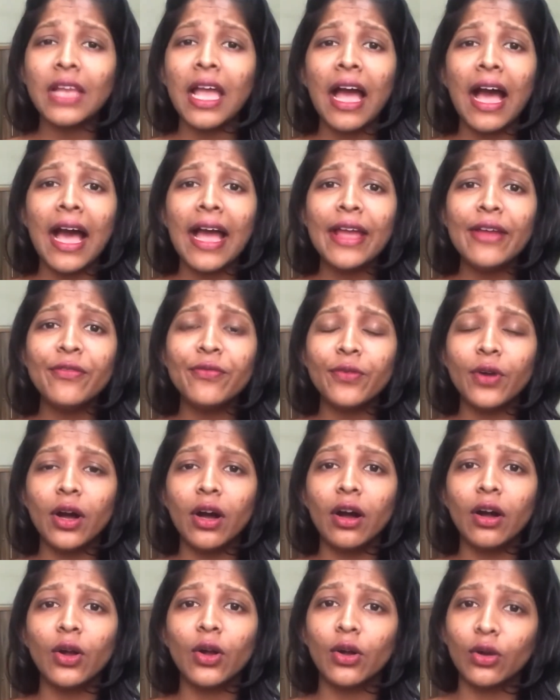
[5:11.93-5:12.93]
I've
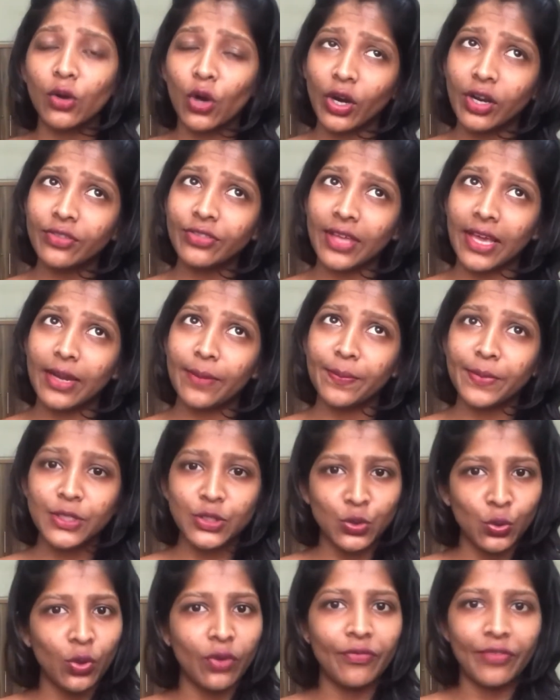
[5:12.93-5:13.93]
got a
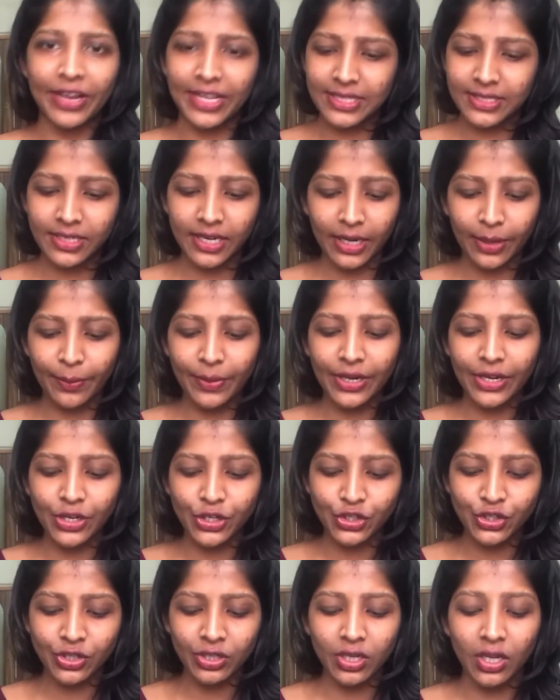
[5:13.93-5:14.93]
therapist through a friend's
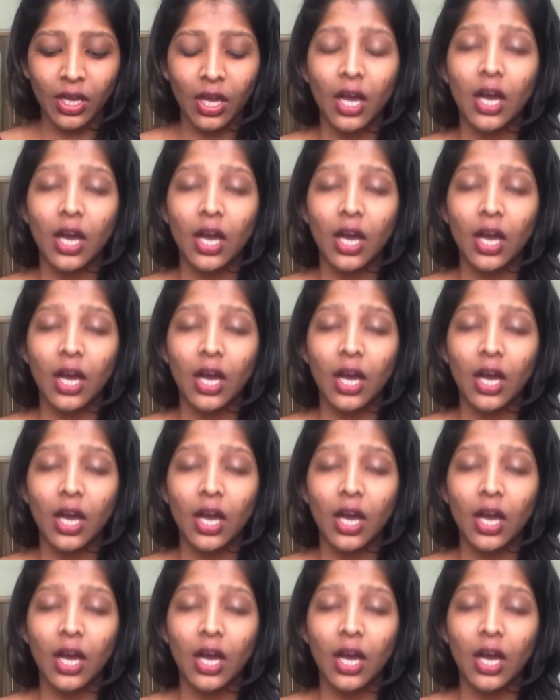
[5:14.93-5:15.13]
recommendation.